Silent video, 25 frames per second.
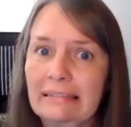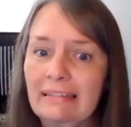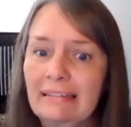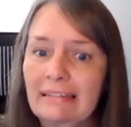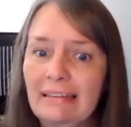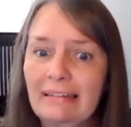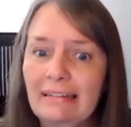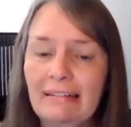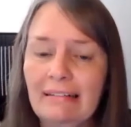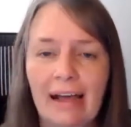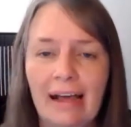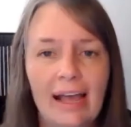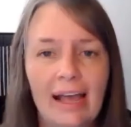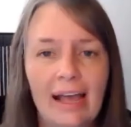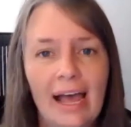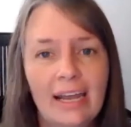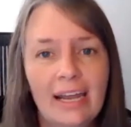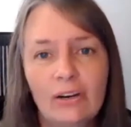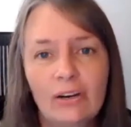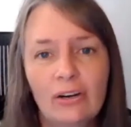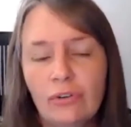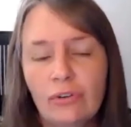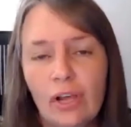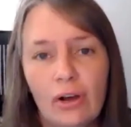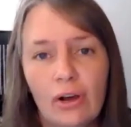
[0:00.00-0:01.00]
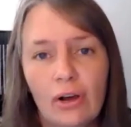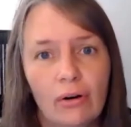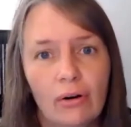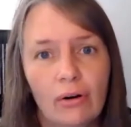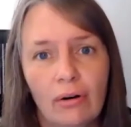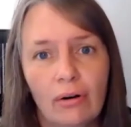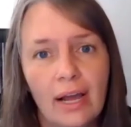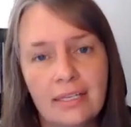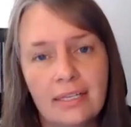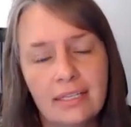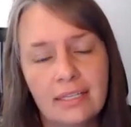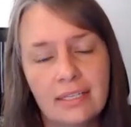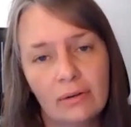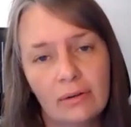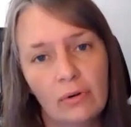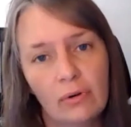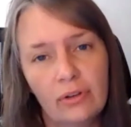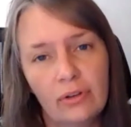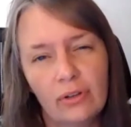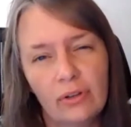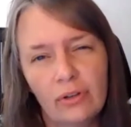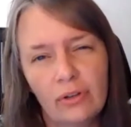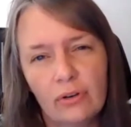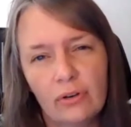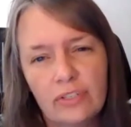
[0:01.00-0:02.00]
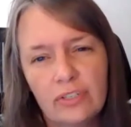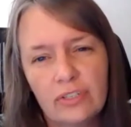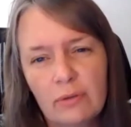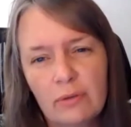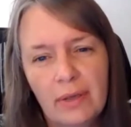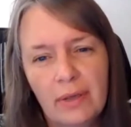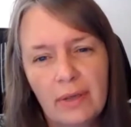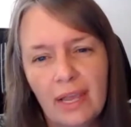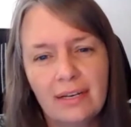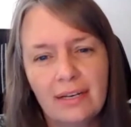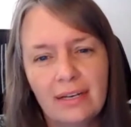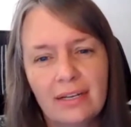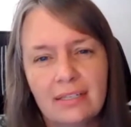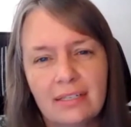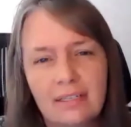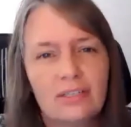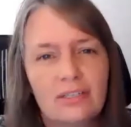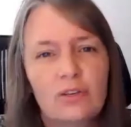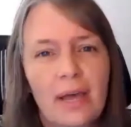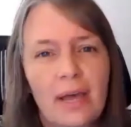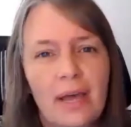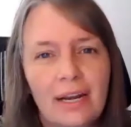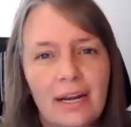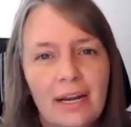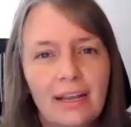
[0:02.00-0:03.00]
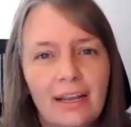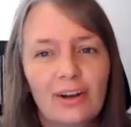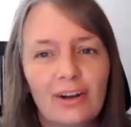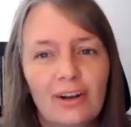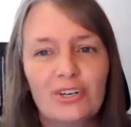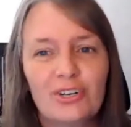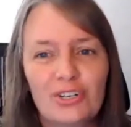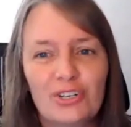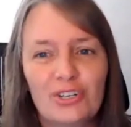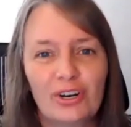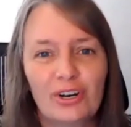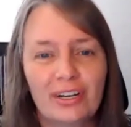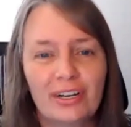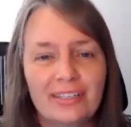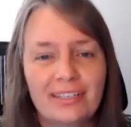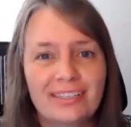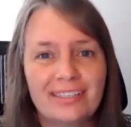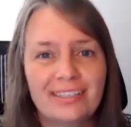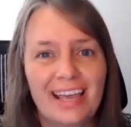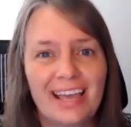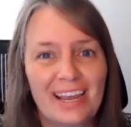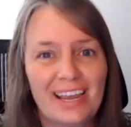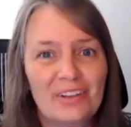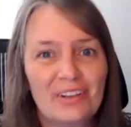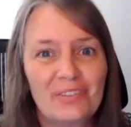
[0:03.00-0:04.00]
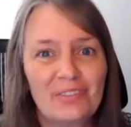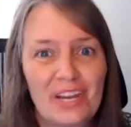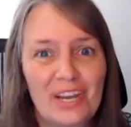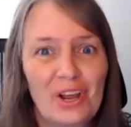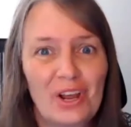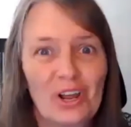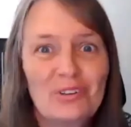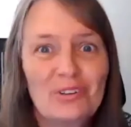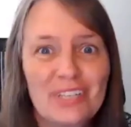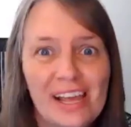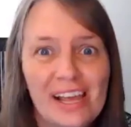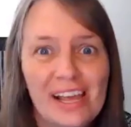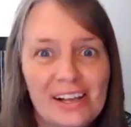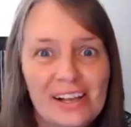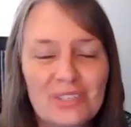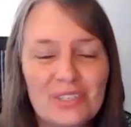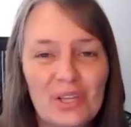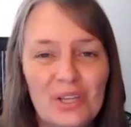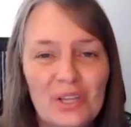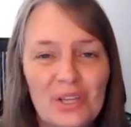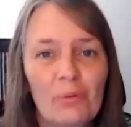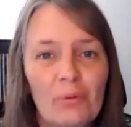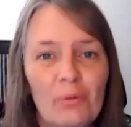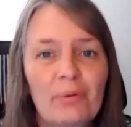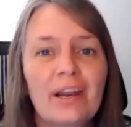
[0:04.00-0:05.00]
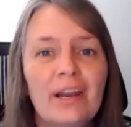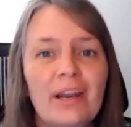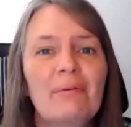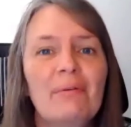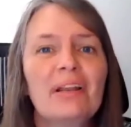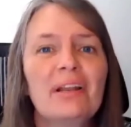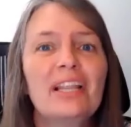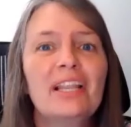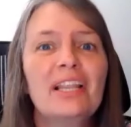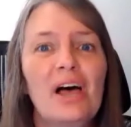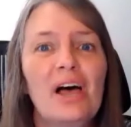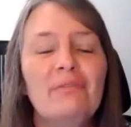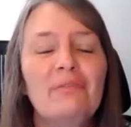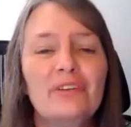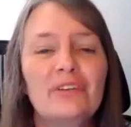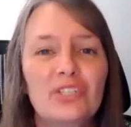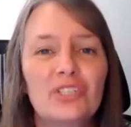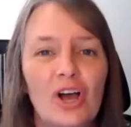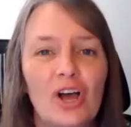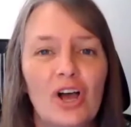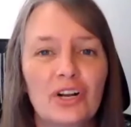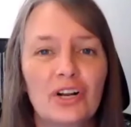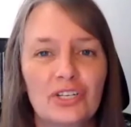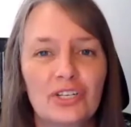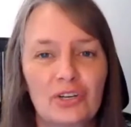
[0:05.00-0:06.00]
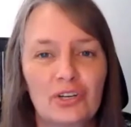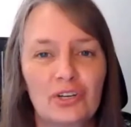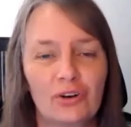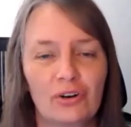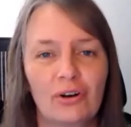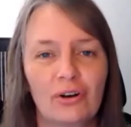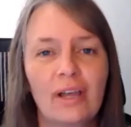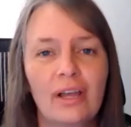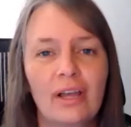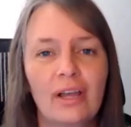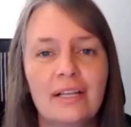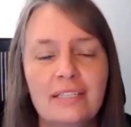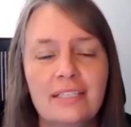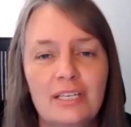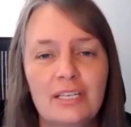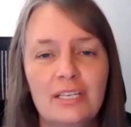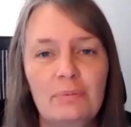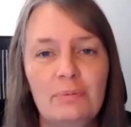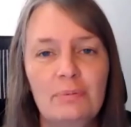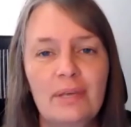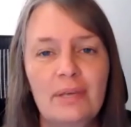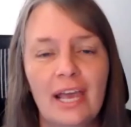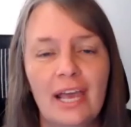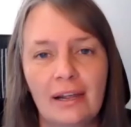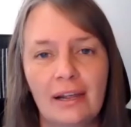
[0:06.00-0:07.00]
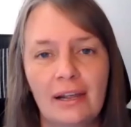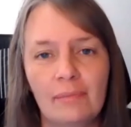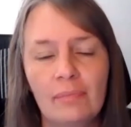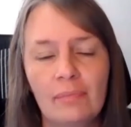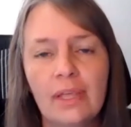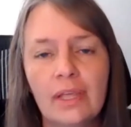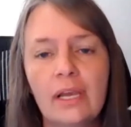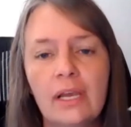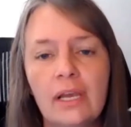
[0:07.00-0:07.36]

Well, I don't know. I said, well, your CPA doesn't do Medicare insurance. They know tax law, but I would love to talk to your CPA.